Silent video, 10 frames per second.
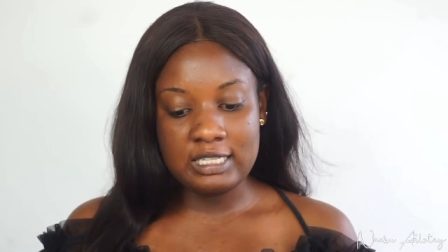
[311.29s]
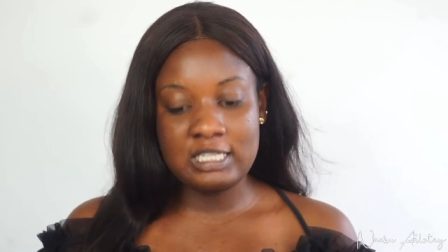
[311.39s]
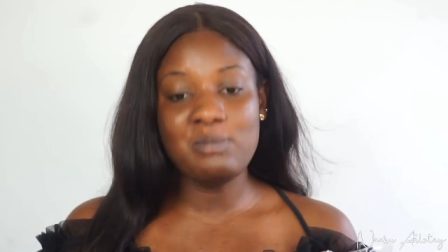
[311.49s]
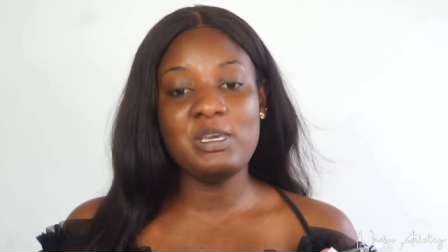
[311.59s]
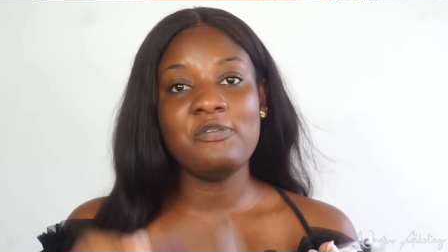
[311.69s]

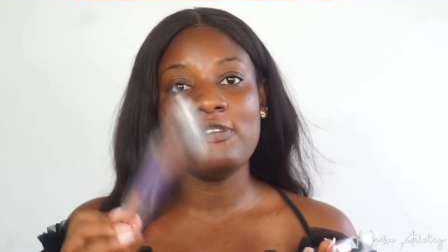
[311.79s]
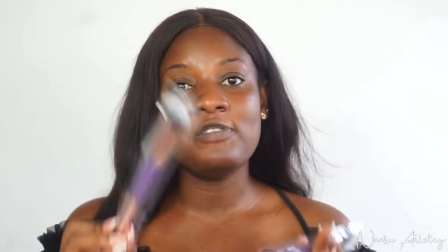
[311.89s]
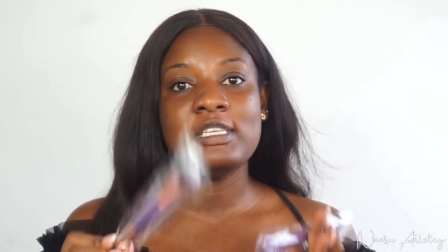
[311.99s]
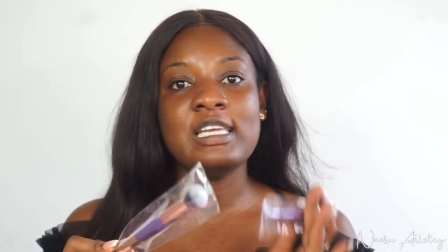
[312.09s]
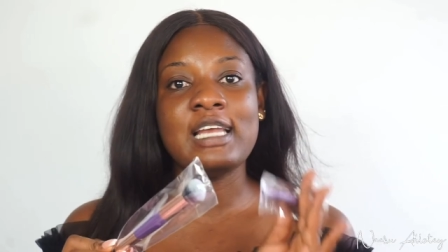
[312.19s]

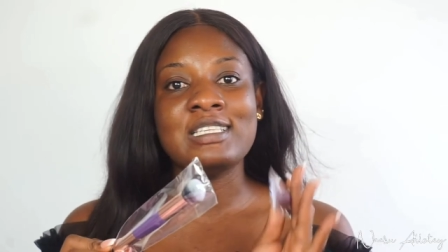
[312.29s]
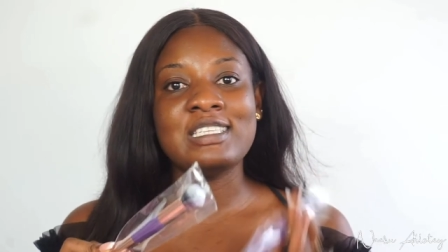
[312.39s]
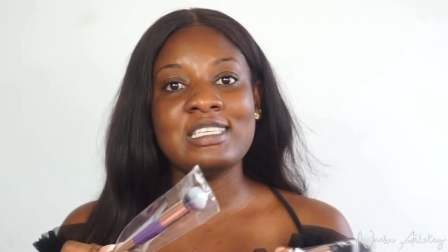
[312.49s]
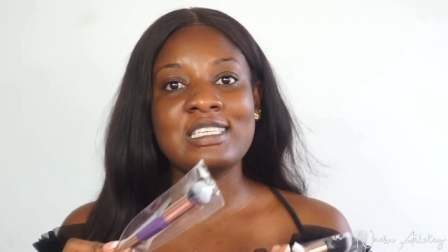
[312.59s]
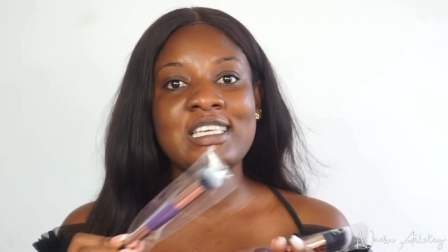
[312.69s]
CB15 and
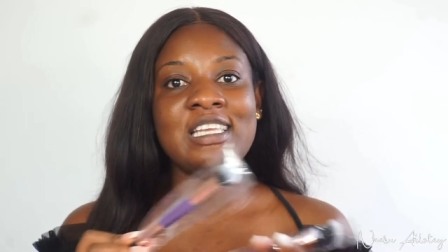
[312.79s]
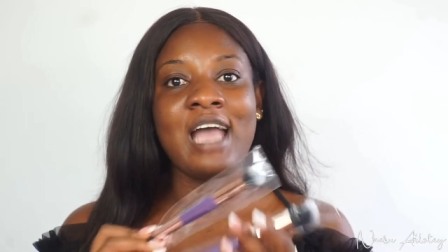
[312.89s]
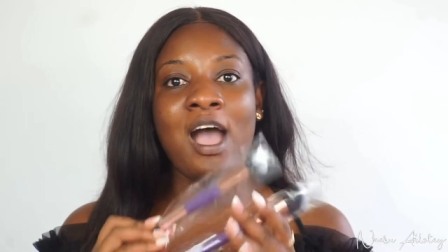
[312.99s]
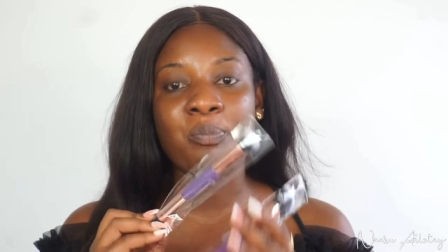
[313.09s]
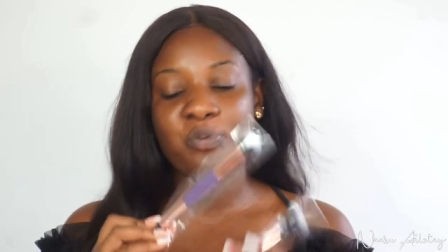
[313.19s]
16
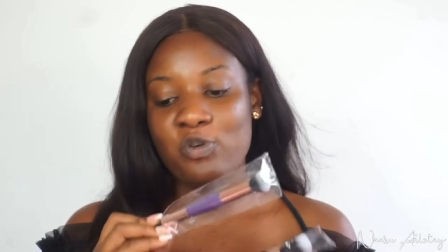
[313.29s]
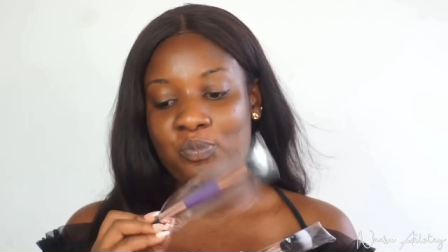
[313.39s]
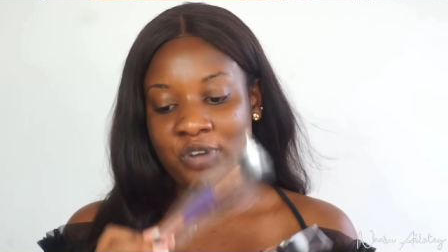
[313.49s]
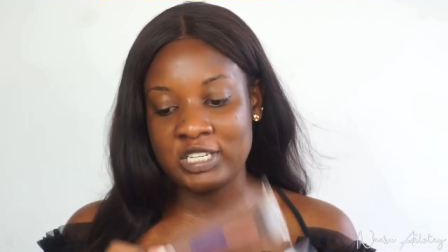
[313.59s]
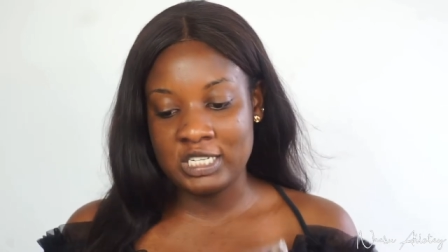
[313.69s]
are pro
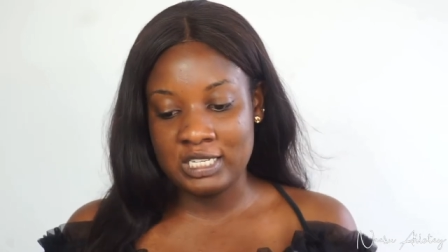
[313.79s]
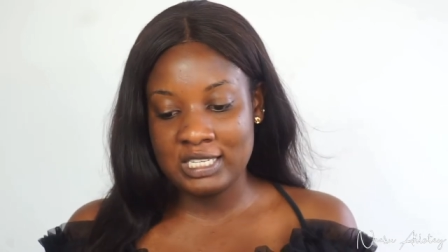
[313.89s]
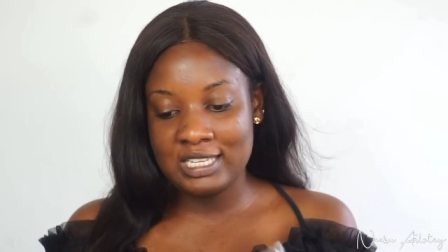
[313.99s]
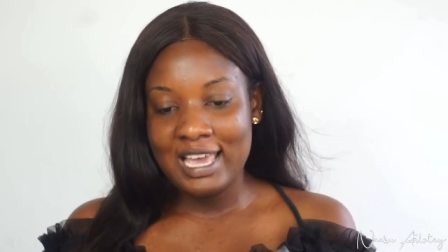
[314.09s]
brushes.